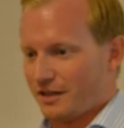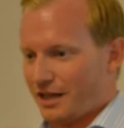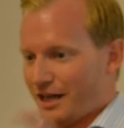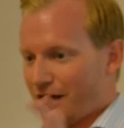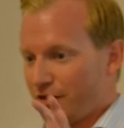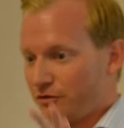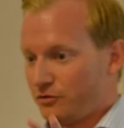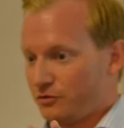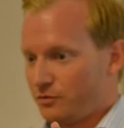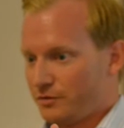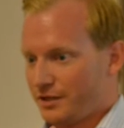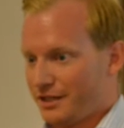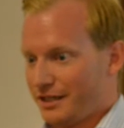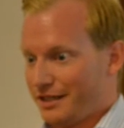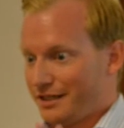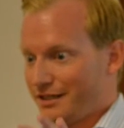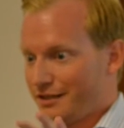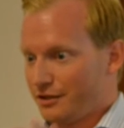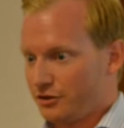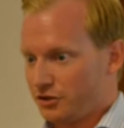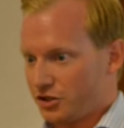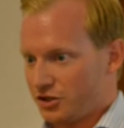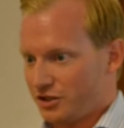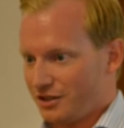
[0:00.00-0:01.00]
how do we
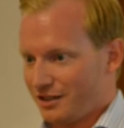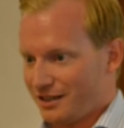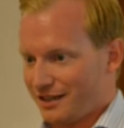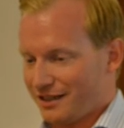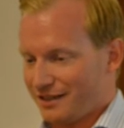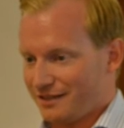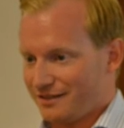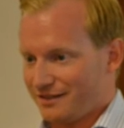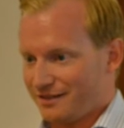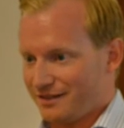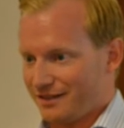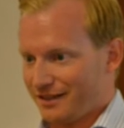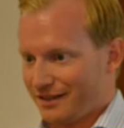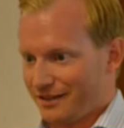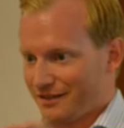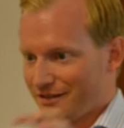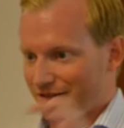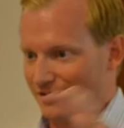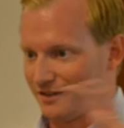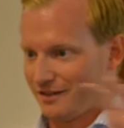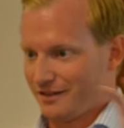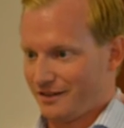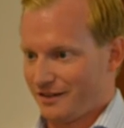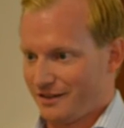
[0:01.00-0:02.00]
initialize like
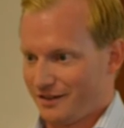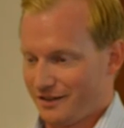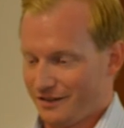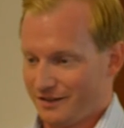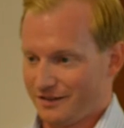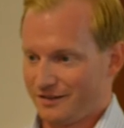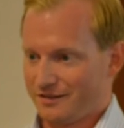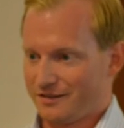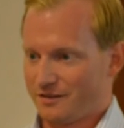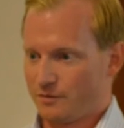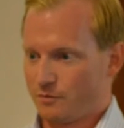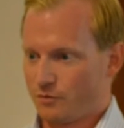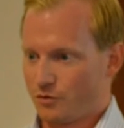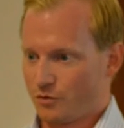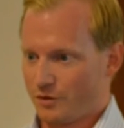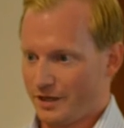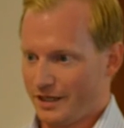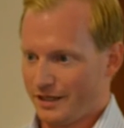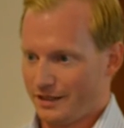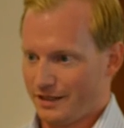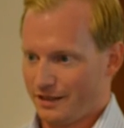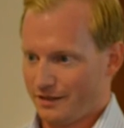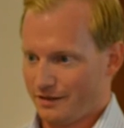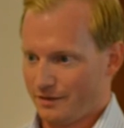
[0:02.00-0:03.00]
the the
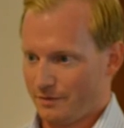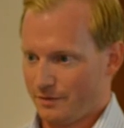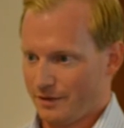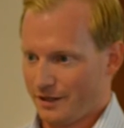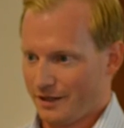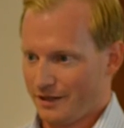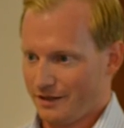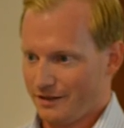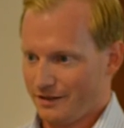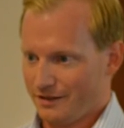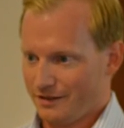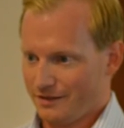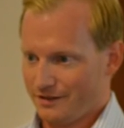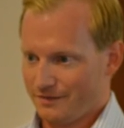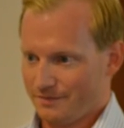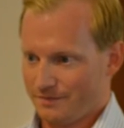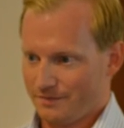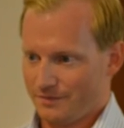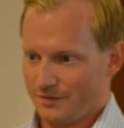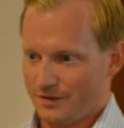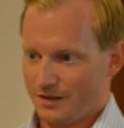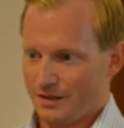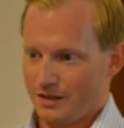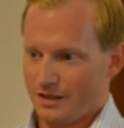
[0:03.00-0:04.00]
brain at the beginning?
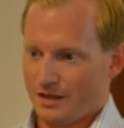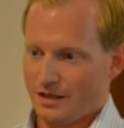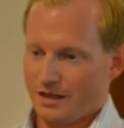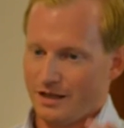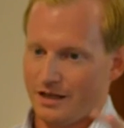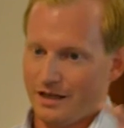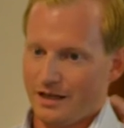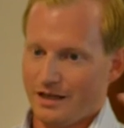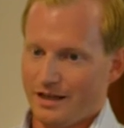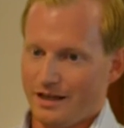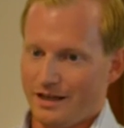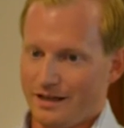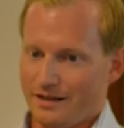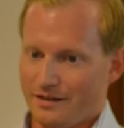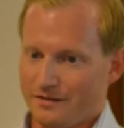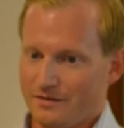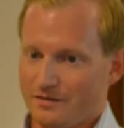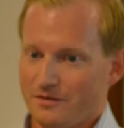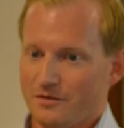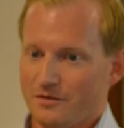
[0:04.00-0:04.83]
Yeah. And